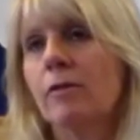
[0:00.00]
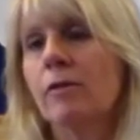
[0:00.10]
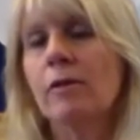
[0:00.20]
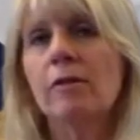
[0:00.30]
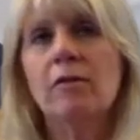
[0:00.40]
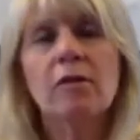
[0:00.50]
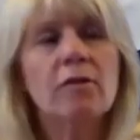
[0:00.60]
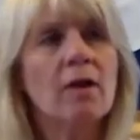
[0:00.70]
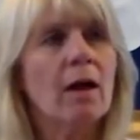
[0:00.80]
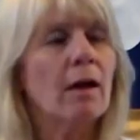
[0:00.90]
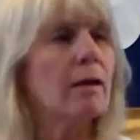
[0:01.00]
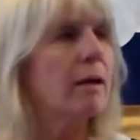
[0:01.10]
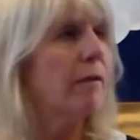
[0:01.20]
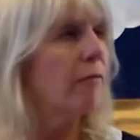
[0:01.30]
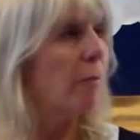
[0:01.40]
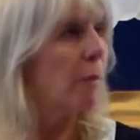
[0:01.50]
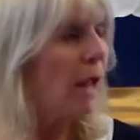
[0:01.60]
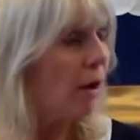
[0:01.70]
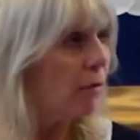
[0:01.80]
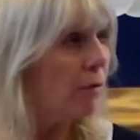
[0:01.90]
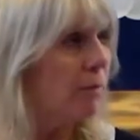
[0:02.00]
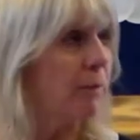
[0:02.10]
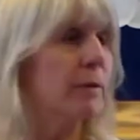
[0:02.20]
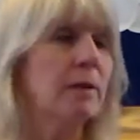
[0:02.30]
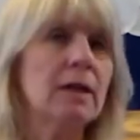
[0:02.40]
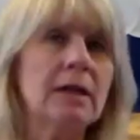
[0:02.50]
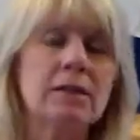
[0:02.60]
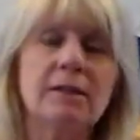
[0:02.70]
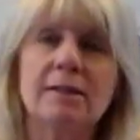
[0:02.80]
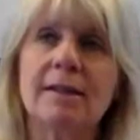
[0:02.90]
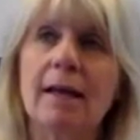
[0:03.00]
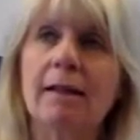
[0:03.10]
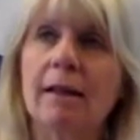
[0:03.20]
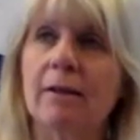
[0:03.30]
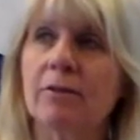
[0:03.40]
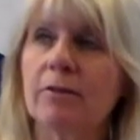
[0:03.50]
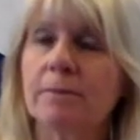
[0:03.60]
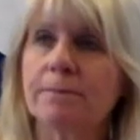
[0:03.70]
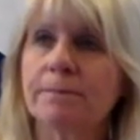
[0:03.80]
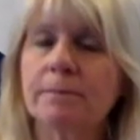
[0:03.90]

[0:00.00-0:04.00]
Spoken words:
So this is kind of a parable to tell us